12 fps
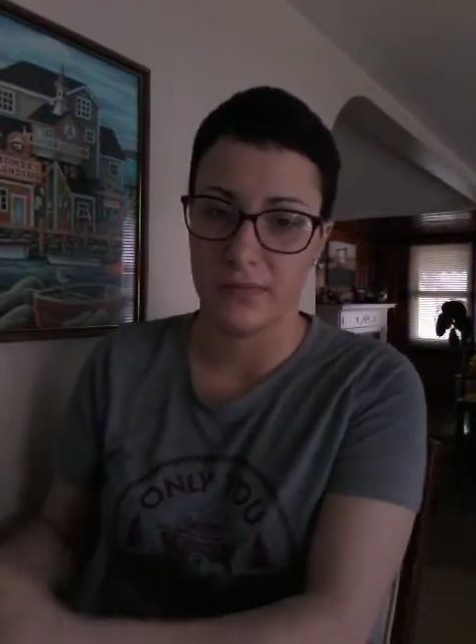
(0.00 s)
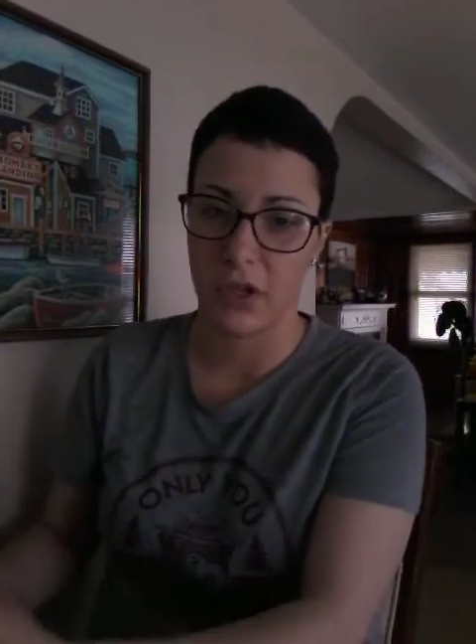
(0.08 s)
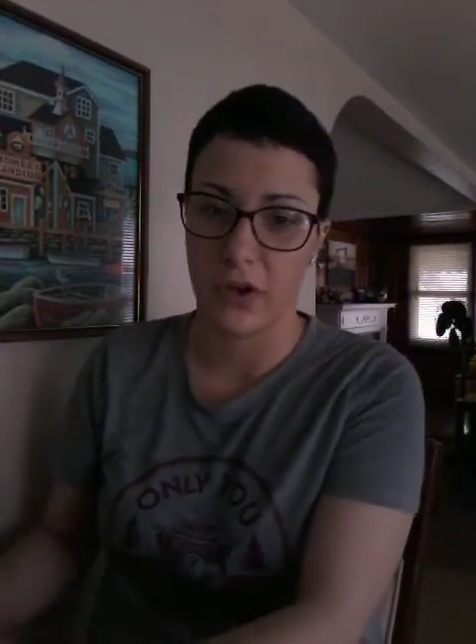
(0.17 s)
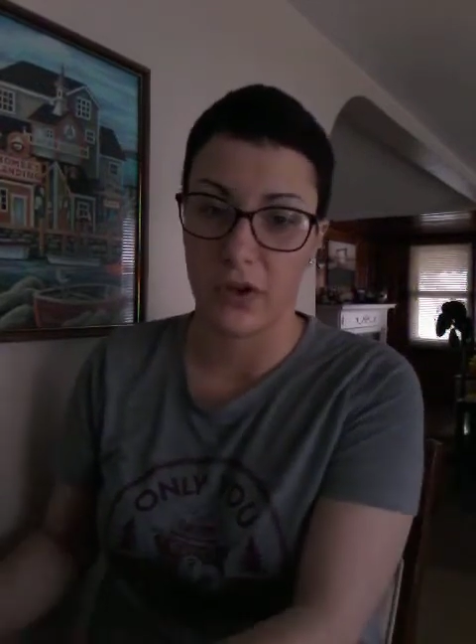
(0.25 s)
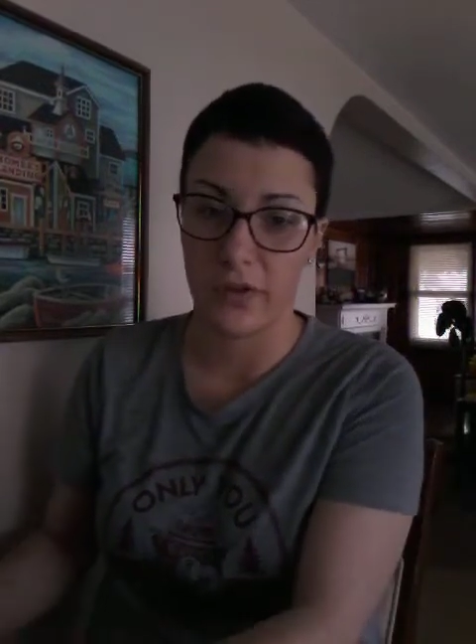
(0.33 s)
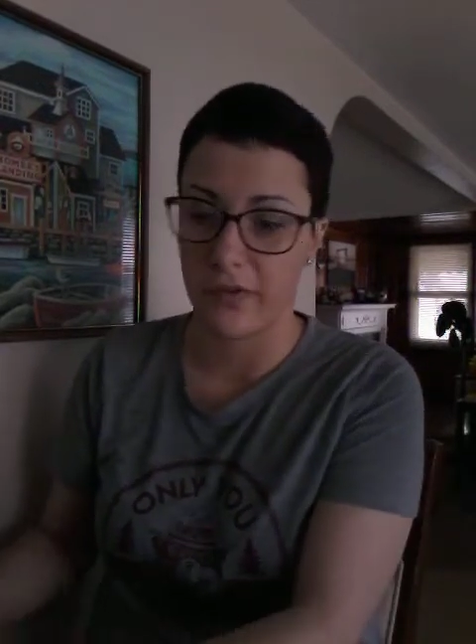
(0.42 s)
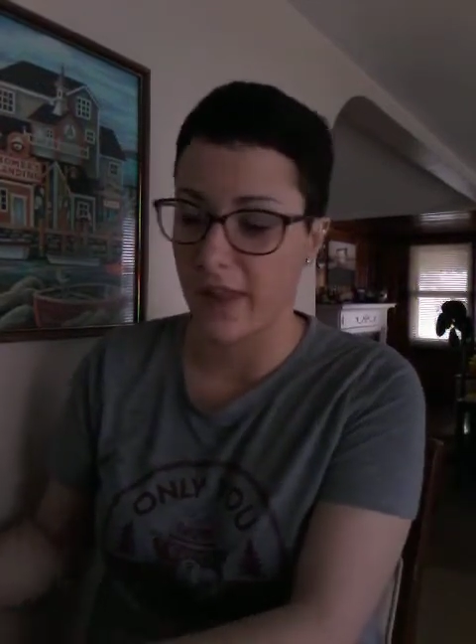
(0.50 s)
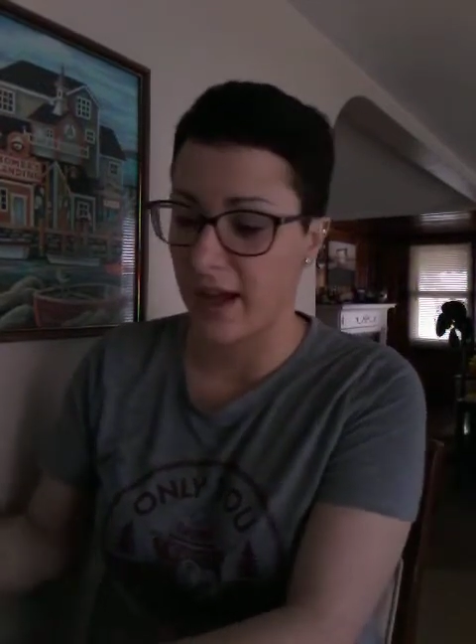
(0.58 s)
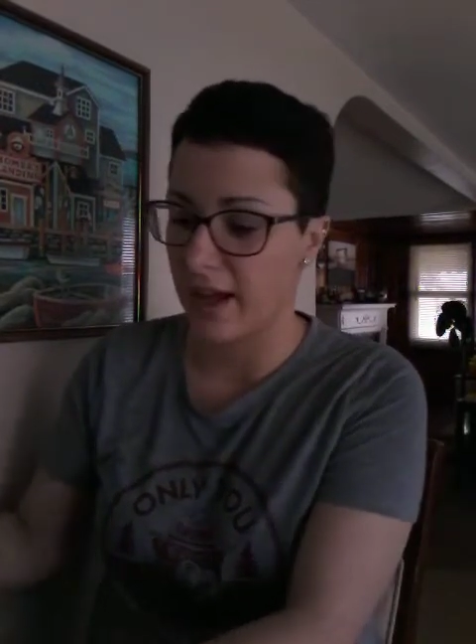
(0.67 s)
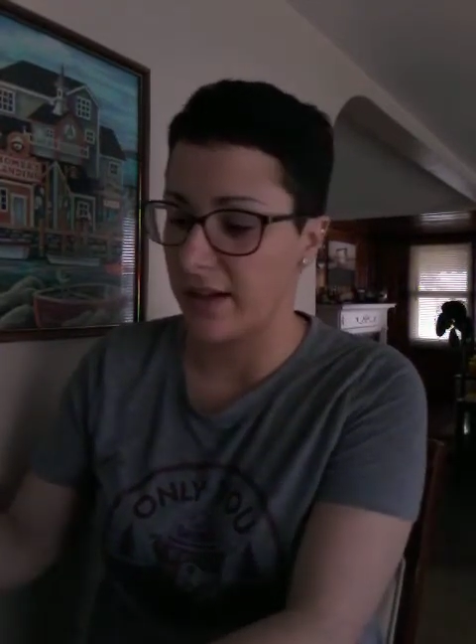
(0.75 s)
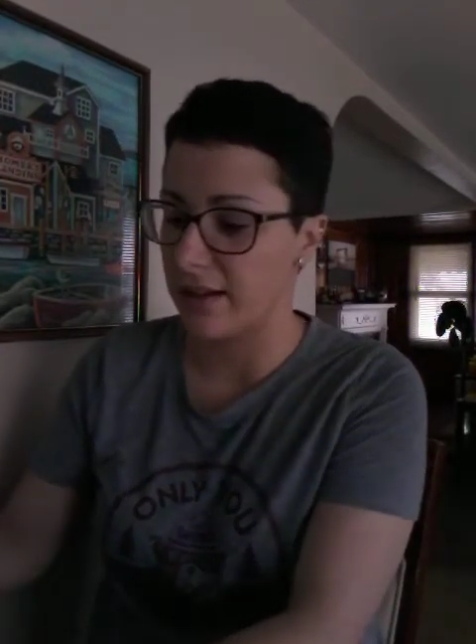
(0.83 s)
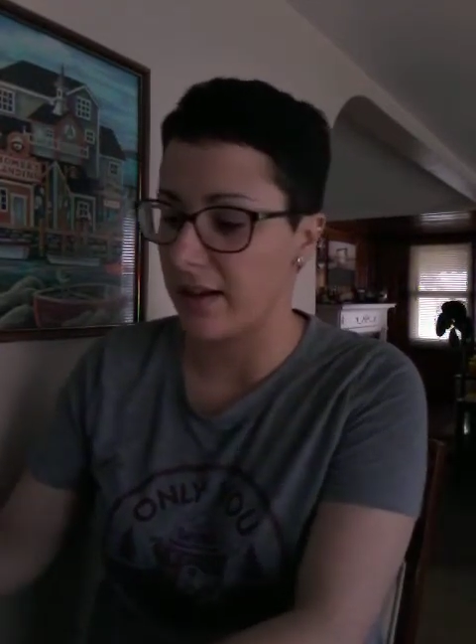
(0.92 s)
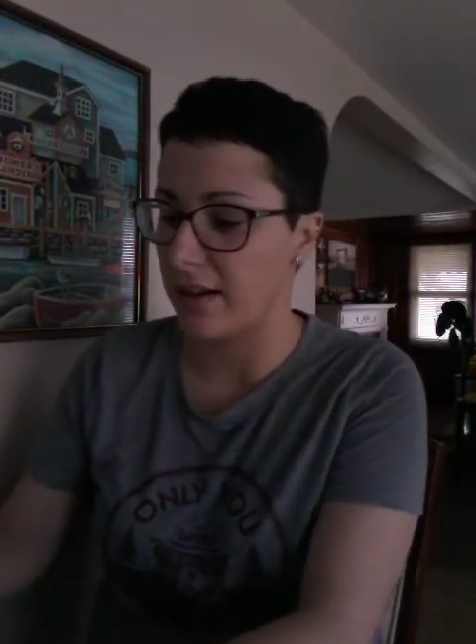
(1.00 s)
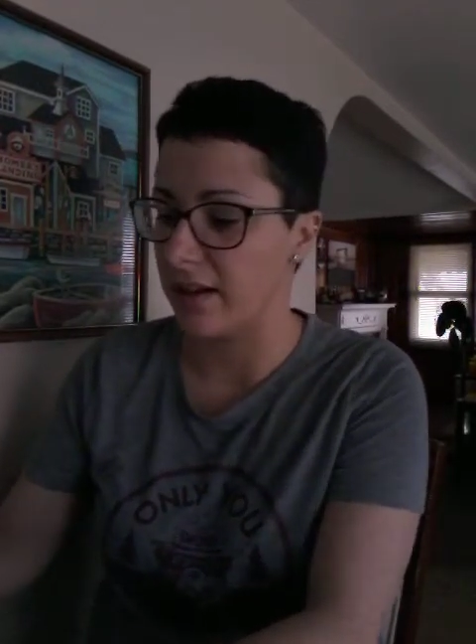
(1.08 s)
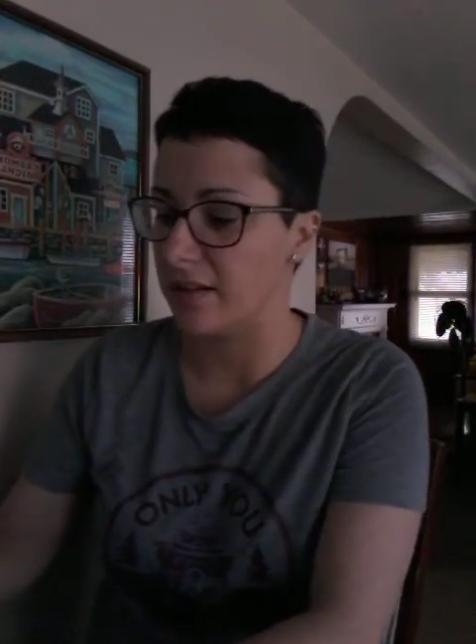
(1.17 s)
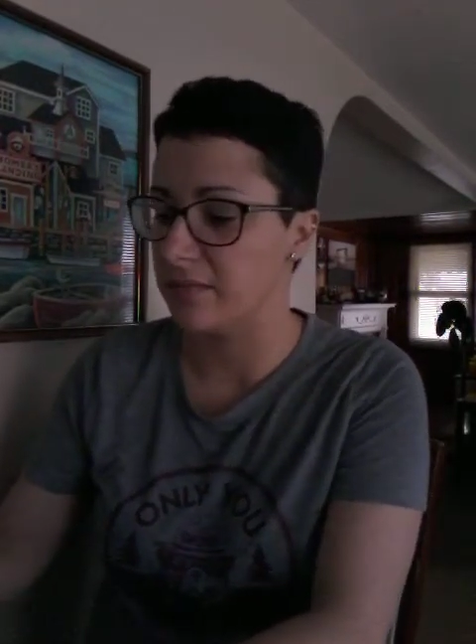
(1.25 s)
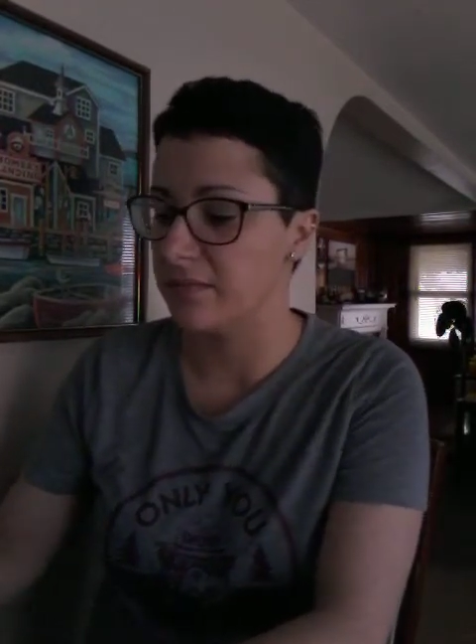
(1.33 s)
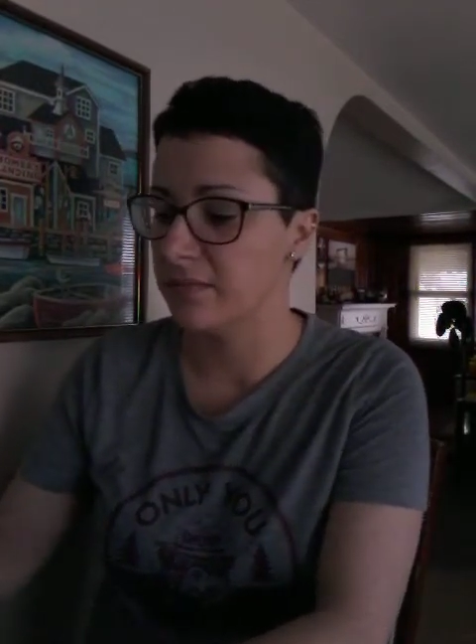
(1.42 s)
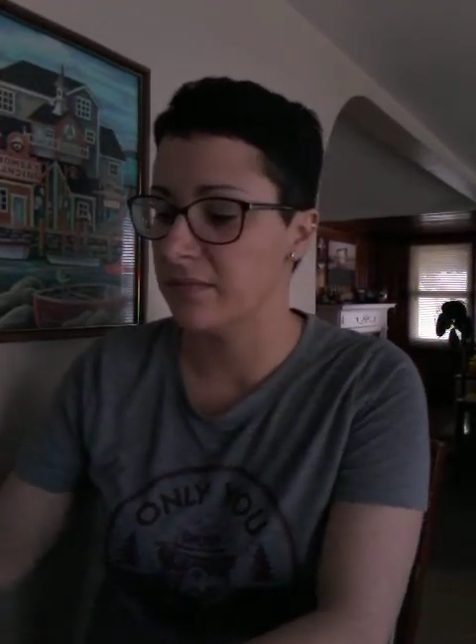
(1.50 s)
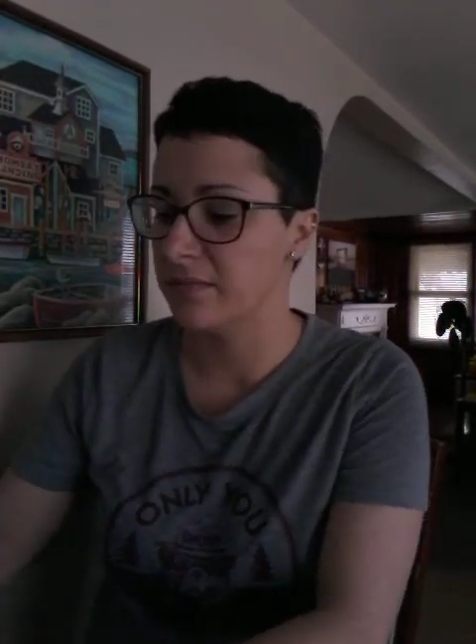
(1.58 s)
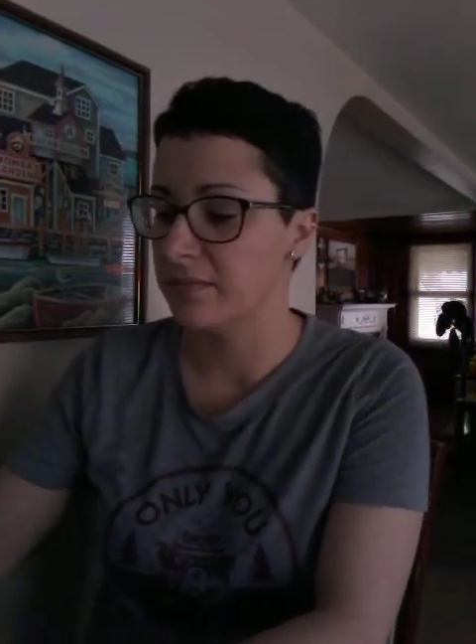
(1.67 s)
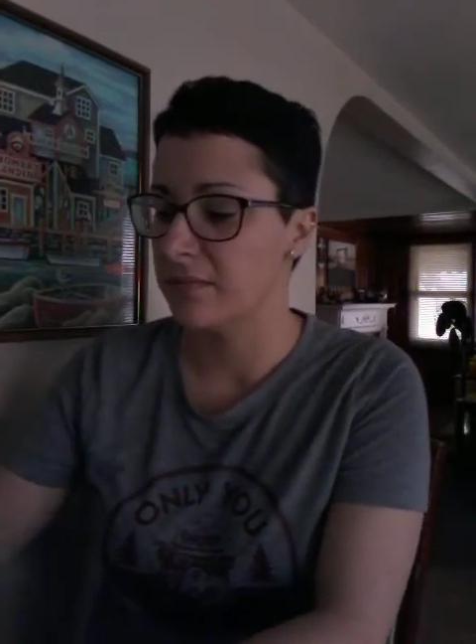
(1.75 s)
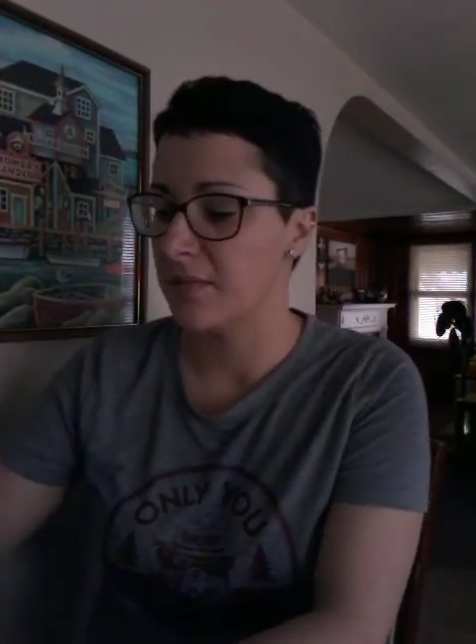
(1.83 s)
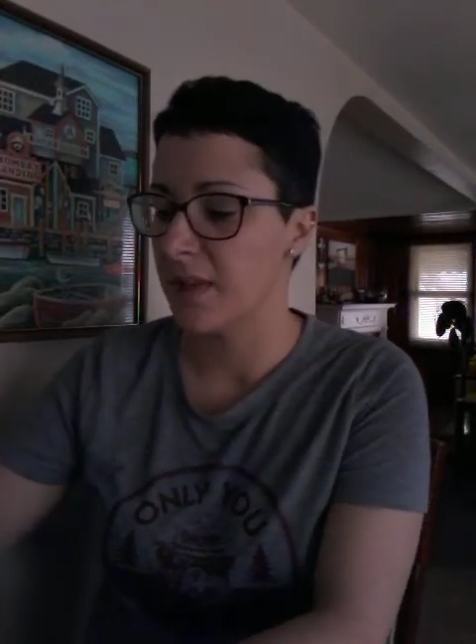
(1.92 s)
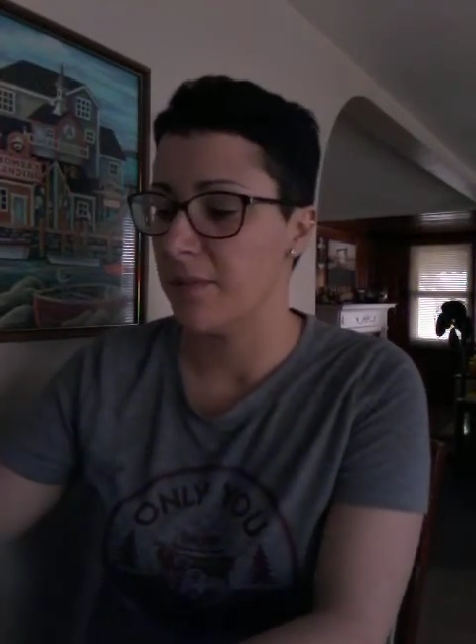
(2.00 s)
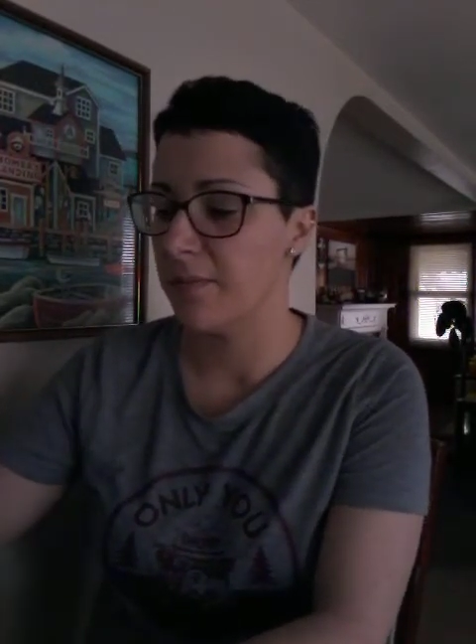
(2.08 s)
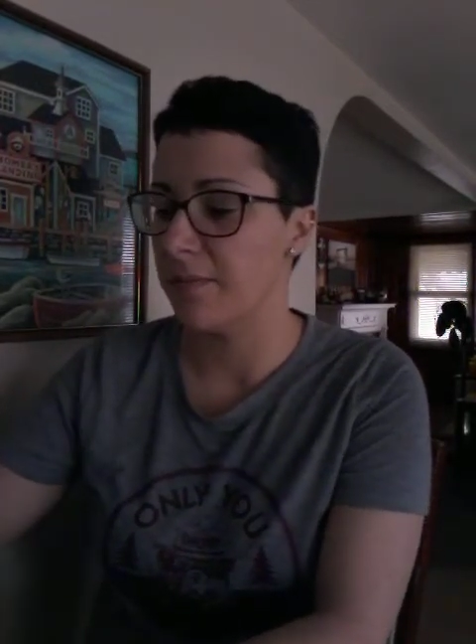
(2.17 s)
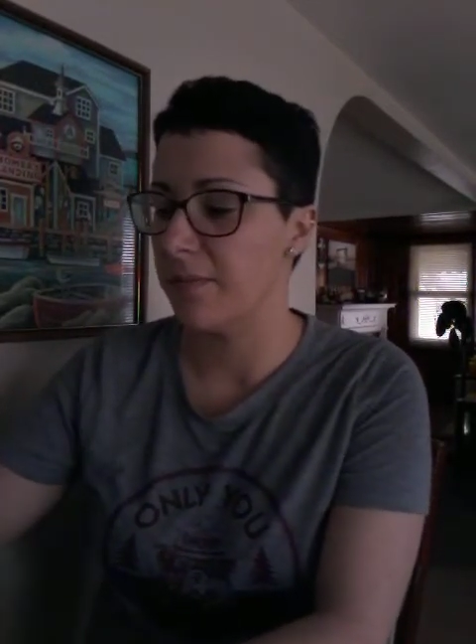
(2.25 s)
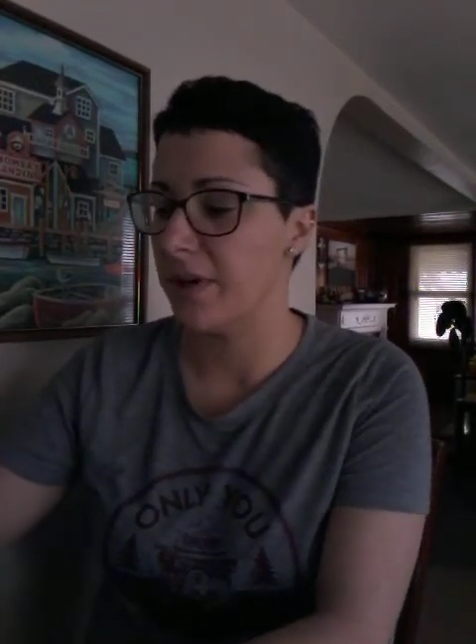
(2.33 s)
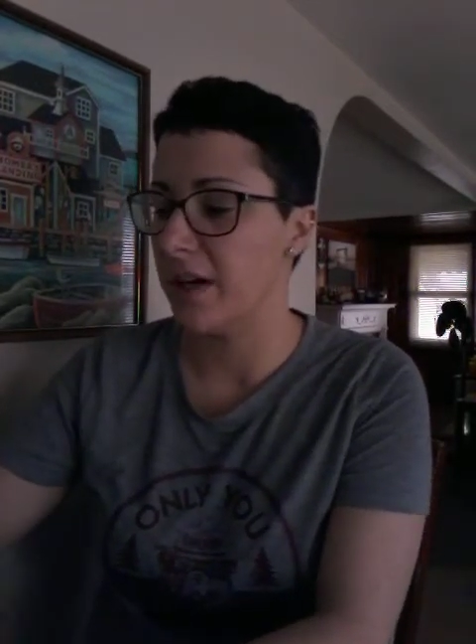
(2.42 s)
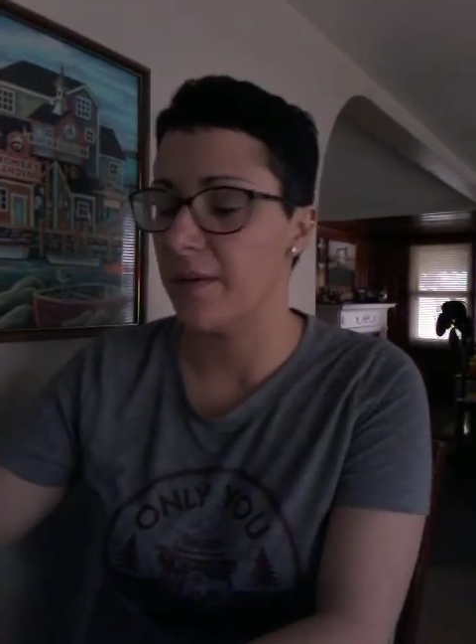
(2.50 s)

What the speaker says: heard of that, but